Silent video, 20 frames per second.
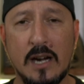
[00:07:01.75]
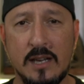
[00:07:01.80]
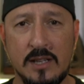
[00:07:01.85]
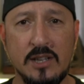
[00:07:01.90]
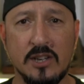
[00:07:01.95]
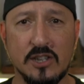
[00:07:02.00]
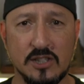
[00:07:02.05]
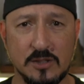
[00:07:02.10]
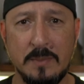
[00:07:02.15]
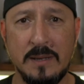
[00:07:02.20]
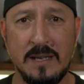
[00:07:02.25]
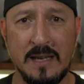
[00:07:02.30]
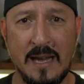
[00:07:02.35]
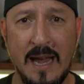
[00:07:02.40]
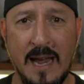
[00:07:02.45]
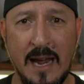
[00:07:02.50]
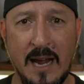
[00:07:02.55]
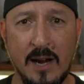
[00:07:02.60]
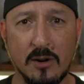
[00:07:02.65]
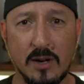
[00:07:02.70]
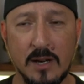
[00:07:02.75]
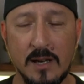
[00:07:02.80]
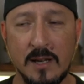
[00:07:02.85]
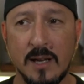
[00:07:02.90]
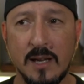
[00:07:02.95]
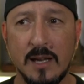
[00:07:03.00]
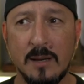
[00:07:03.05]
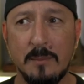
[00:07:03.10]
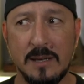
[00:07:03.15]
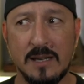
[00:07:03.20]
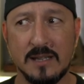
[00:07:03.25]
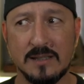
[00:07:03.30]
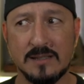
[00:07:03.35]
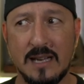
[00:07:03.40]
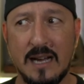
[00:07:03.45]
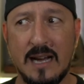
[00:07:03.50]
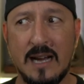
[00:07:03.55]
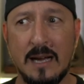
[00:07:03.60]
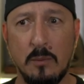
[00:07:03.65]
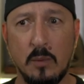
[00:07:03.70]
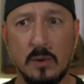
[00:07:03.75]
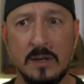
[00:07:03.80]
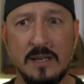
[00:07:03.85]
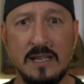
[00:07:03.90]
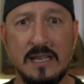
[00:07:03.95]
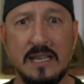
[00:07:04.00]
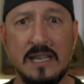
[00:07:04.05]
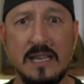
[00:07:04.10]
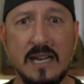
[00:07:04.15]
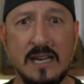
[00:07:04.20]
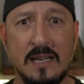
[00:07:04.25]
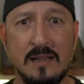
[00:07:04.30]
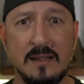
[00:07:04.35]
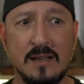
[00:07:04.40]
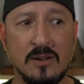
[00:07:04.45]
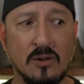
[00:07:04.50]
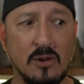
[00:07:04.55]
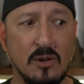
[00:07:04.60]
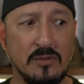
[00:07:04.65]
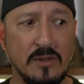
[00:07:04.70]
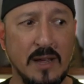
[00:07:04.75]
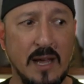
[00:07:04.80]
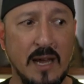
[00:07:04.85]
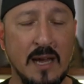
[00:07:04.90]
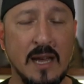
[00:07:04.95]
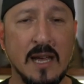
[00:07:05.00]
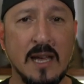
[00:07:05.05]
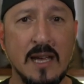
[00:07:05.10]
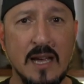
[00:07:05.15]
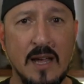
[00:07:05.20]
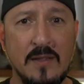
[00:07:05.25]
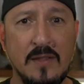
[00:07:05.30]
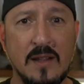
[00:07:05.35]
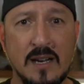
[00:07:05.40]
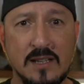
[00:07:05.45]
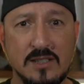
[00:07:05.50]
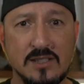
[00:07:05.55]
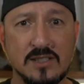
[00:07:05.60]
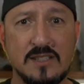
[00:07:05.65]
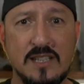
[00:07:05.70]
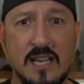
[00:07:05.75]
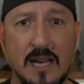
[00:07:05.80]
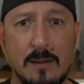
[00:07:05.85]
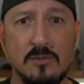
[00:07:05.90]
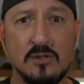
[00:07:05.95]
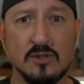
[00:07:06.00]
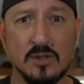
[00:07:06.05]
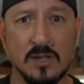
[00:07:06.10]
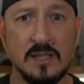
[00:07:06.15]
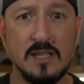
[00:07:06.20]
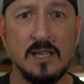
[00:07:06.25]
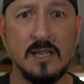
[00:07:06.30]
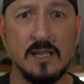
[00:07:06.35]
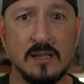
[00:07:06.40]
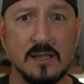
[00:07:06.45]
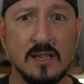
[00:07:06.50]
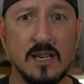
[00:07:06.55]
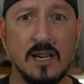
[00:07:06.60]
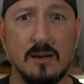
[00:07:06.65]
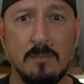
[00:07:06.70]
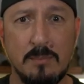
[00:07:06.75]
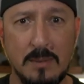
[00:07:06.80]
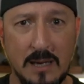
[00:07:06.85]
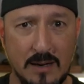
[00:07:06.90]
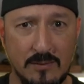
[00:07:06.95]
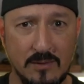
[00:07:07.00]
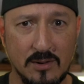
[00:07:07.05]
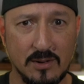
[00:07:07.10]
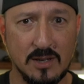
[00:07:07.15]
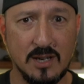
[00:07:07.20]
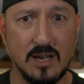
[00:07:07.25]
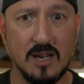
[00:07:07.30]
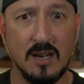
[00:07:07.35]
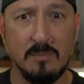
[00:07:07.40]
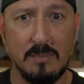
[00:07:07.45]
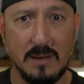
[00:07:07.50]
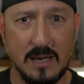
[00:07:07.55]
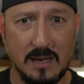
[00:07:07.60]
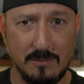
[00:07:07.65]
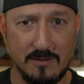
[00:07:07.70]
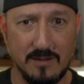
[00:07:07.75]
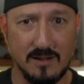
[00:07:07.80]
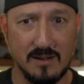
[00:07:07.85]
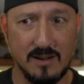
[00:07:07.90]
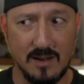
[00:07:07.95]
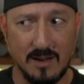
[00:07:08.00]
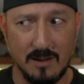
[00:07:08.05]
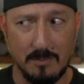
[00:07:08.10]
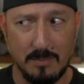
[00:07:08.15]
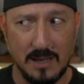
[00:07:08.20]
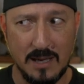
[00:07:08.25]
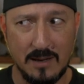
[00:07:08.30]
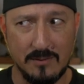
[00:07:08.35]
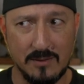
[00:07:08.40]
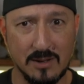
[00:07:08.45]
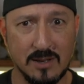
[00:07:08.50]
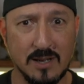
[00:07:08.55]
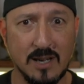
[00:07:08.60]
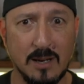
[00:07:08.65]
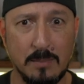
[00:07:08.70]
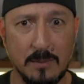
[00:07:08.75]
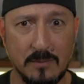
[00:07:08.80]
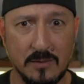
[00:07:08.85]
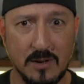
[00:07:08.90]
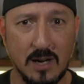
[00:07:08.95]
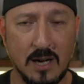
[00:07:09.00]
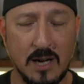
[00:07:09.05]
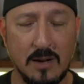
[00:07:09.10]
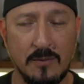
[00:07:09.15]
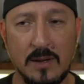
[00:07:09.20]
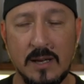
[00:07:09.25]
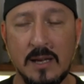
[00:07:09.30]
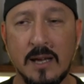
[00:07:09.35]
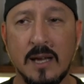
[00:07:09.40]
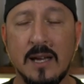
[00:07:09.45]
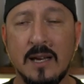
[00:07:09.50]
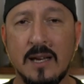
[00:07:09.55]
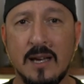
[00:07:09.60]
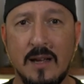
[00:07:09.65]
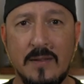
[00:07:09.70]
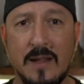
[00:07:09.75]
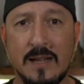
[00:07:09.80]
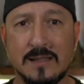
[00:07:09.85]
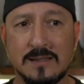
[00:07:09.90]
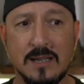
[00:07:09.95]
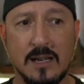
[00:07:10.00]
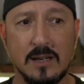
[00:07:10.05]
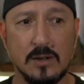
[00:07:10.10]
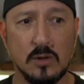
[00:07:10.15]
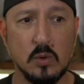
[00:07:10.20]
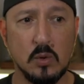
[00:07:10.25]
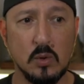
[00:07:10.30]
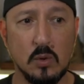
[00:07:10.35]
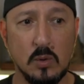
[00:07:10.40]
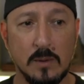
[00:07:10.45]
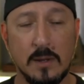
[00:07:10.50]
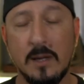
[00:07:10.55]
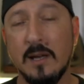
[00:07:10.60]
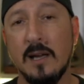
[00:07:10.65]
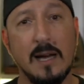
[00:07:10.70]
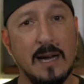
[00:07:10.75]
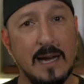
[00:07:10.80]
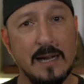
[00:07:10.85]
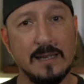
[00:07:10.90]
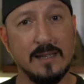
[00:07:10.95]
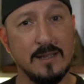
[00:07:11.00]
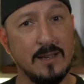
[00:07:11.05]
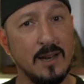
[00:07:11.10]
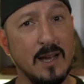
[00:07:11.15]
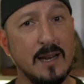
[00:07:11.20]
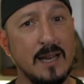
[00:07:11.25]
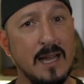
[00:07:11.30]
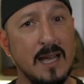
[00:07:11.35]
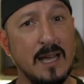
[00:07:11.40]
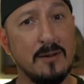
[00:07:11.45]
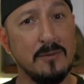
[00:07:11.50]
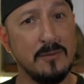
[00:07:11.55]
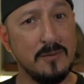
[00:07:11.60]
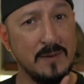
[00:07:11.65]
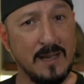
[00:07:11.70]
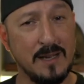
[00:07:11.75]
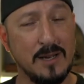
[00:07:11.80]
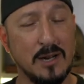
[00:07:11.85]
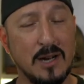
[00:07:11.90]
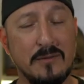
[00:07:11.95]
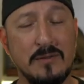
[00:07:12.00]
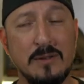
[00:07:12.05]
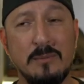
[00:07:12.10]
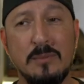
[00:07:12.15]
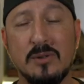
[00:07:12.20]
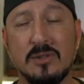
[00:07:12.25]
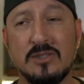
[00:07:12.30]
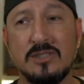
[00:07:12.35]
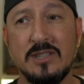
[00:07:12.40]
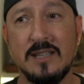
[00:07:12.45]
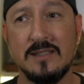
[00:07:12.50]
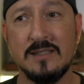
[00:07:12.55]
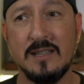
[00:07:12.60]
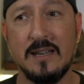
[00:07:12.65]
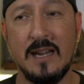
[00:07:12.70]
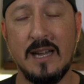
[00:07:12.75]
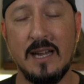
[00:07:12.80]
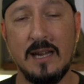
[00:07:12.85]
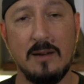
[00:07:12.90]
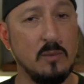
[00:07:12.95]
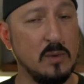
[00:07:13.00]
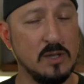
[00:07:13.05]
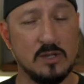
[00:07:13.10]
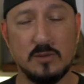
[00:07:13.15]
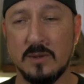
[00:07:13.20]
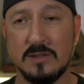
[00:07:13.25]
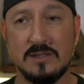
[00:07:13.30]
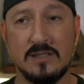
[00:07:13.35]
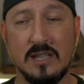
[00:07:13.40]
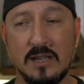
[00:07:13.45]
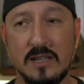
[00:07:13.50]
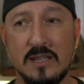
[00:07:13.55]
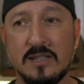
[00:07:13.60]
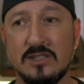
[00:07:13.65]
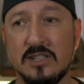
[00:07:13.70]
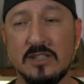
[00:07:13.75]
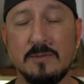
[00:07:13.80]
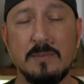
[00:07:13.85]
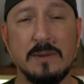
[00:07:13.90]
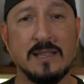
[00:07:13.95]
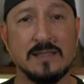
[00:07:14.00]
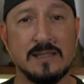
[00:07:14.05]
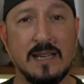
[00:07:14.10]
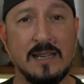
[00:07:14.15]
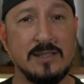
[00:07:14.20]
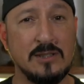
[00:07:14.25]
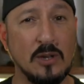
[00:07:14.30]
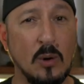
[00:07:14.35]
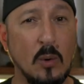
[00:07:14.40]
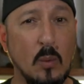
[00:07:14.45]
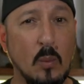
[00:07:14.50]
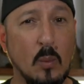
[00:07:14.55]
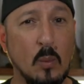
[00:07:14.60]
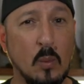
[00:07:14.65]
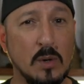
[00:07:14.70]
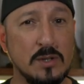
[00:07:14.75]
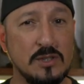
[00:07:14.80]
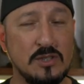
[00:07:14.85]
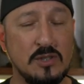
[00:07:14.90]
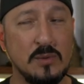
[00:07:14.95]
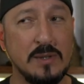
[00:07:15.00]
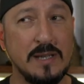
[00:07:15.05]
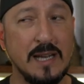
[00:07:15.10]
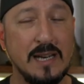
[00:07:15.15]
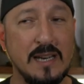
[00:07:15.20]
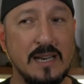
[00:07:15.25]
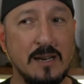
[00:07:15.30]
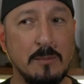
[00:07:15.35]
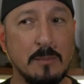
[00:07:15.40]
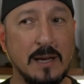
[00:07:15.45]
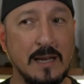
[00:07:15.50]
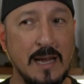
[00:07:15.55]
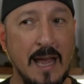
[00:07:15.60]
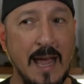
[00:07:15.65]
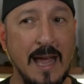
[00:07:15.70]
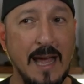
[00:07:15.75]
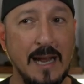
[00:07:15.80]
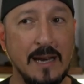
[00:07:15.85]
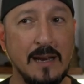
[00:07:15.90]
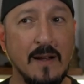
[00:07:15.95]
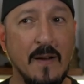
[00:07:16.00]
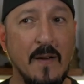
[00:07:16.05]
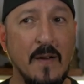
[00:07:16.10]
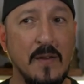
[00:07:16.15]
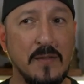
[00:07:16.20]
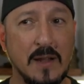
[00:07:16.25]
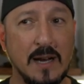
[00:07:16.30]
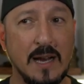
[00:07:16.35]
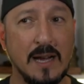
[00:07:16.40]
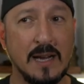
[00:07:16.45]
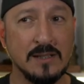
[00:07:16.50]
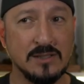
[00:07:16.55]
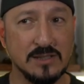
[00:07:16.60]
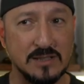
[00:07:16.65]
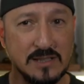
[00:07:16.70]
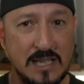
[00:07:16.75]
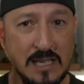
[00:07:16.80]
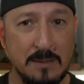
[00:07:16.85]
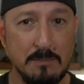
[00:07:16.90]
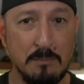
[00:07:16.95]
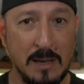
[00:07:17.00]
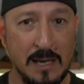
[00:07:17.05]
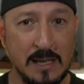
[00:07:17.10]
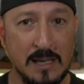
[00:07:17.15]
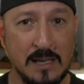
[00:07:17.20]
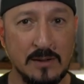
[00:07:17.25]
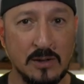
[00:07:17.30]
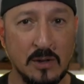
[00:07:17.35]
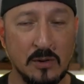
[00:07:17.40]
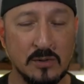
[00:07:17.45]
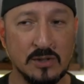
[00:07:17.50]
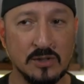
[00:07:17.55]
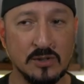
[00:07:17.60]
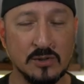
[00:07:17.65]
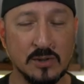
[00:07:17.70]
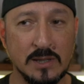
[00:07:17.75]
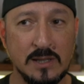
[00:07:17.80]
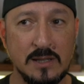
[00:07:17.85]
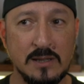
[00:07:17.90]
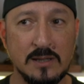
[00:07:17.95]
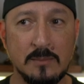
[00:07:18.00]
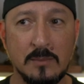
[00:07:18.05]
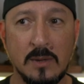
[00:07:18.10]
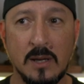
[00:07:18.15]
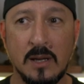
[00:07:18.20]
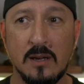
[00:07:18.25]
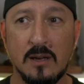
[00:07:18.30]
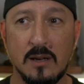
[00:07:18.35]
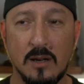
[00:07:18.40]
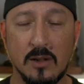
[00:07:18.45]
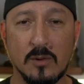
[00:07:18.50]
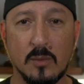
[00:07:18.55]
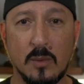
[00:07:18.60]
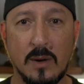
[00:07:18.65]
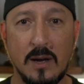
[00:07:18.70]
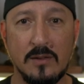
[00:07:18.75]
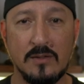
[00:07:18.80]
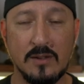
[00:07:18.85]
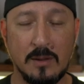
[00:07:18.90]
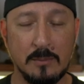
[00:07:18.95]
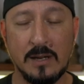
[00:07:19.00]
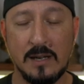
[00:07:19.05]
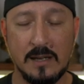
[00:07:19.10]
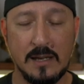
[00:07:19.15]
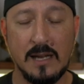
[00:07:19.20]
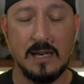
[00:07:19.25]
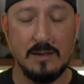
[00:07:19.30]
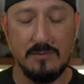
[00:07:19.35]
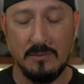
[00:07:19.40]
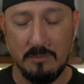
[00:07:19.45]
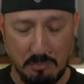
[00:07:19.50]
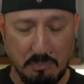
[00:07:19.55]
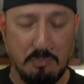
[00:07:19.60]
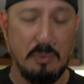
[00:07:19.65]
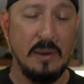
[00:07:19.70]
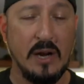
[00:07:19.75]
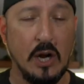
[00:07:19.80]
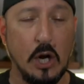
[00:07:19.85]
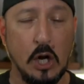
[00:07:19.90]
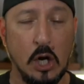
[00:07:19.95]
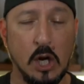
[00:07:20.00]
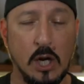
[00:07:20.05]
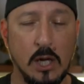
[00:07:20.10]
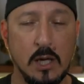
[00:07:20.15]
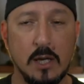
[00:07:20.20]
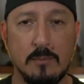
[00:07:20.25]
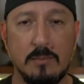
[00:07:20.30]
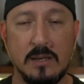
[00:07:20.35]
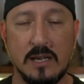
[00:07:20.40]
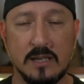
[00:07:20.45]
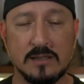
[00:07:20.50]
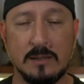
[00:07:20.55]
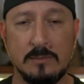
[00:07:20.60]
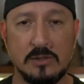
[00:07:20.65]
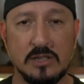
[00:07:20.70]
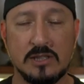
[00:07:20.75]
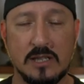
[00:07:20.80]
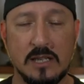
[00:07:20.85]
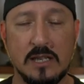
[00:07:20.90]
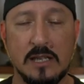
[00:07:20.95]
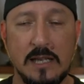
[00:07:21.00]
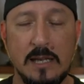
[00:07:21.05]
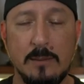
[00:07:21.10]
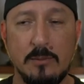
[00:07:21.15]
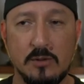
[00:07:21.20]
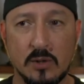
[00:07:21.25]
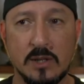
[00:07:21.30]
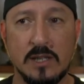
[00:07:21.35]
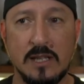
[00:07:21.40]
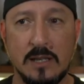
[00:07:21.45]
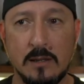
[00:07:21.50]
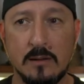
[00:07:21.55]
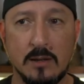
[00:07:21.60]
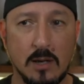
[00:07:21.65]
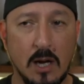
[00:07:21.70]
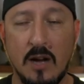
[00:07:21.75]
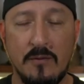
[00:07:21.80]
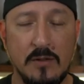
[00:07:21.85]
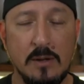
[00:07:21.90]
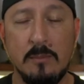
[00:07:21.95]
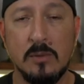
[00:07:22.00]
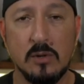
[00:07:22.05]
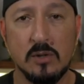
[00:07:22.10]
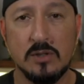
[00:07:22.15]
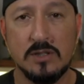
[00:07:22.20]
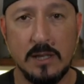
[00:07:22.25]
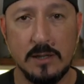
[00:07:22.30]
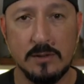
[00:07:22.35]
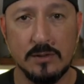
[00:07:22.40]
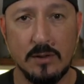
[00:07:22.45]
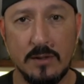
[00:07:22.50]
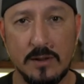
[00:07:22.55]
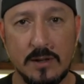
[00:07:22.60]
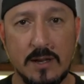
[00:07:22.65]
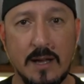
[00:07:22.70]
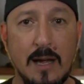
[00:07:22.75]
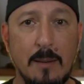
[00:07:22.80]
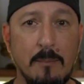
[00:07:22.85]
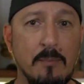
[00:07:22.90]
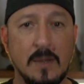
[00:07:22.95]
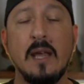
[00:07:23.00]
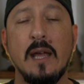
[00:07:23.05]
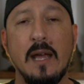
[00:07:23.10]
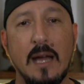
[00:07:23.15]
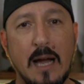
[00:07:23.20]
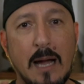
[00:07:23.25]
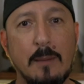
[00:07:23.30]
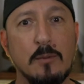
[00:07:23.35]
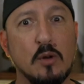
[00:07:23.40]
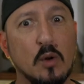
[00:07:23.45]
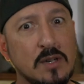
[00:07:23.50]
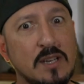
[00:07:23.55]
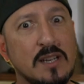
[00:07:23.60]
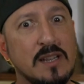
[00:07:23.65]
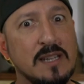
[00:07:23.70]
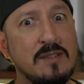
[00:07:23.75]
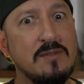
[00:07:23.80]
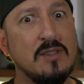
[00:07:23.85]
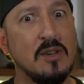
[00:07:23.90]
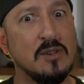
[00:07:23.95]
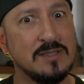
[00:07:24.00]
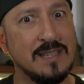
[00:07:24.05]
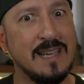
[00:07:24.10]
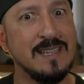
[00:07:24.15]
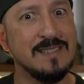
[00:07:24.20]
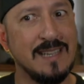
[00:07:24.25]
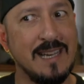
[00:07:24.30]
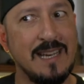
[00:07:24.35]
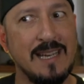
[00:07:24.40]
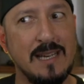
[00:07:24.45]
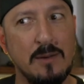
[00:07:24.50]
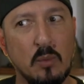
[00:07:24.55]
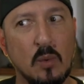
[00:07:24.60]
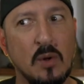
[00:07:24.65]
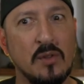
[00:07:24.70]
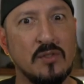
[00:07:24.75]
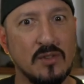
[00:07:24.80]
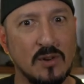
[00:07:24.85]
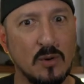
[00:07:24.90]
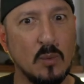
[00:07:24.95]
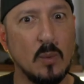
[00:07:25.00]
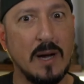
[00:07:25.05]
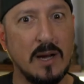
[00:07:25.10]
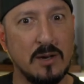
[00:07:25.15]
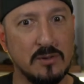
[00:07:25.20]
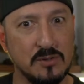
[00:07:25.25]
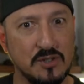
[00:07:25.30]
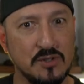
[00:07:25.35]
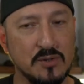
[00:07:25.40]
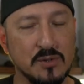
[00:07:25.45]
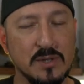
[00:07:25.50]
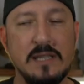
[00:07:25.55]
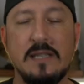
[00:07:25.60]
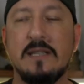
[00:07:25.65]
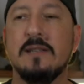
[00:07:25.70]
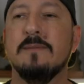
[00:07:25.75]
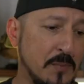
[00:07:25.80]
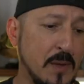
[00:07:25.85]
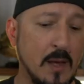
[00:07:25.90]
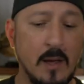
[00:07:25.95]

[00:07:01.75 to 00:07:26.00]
of years being hangry because I wouldn't eat anything all day, and then I just kept drinking cup after cup after cup after cup of coffee, and that's not cool. I did not have a coffee milkshake today, which was delicious because I don't want to get it in my head that I can just keep making those and drinking them. Otherwise, I'm gonna get even bigger because I'm just gonna keep drinking coffee milkshakes all the time. I'm going to leave those as a once in a while treat.